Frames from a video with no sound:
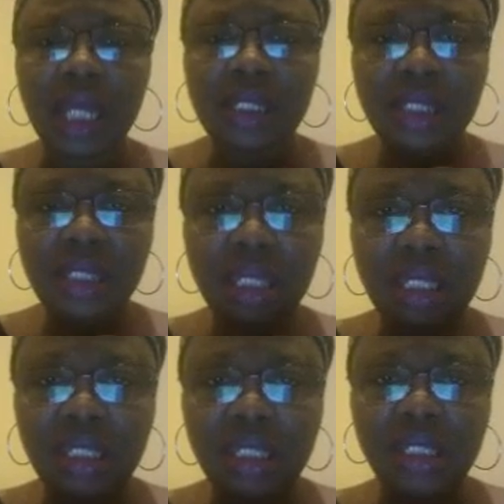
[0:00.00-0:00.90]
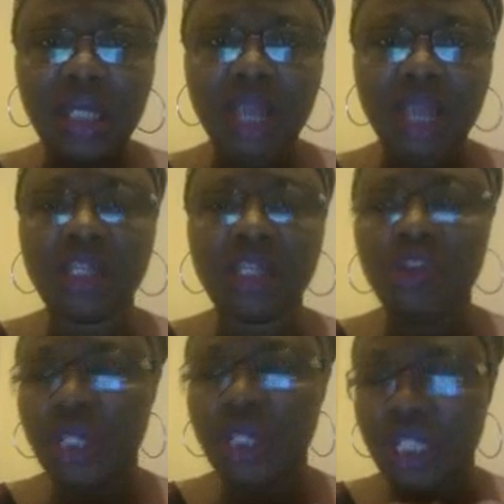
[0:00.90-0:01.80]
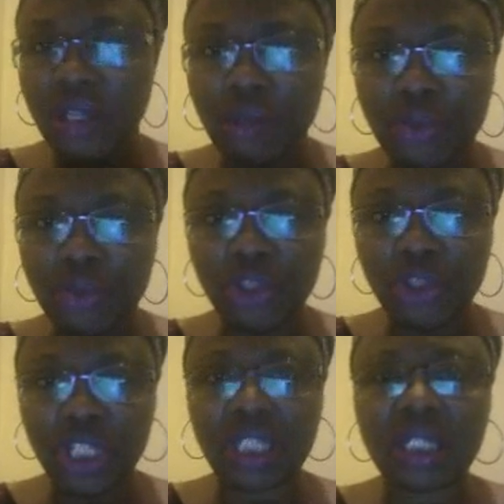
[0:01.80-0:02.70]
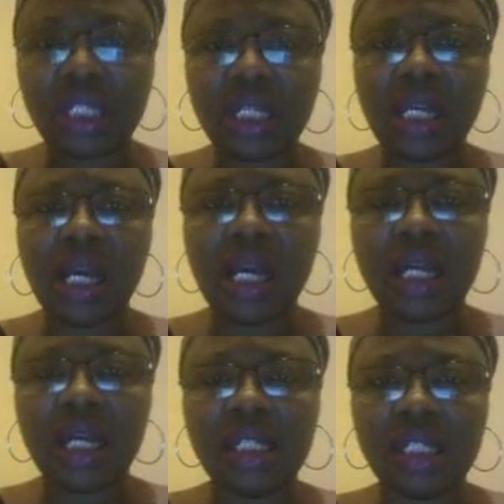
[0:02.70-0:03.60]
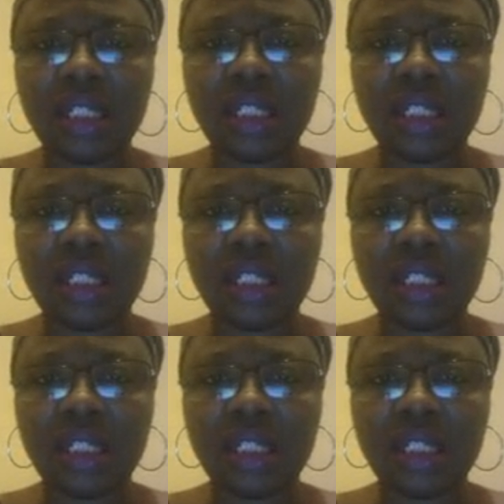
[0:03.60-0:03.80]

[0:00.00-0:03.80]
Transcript: see it as a humanitarian project, and